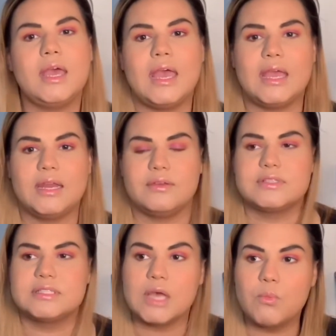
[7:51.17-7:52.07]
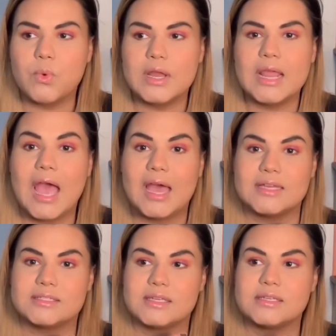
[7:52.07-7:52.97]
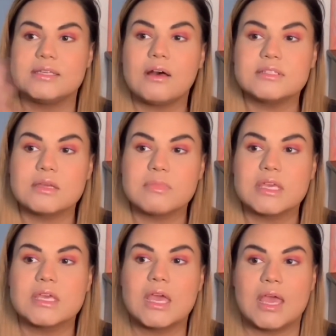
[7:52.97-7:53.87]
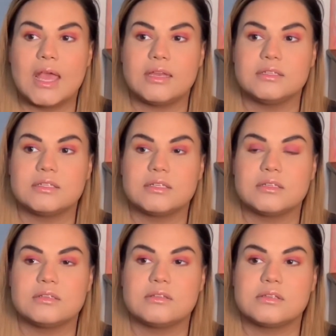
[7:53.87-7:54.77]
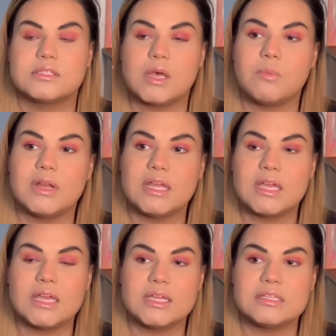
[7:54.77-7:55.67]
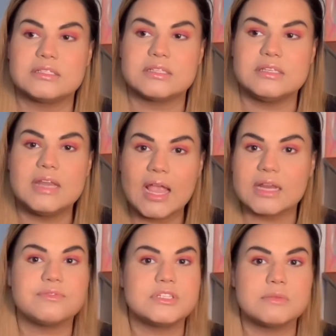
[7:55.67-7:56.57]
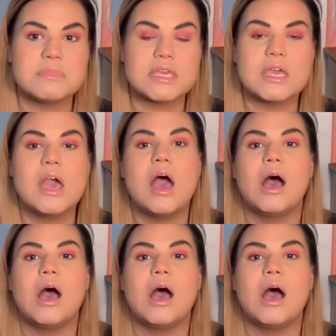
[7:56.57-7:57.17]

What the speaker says: And if someone has yelled at me and someone is negative to me,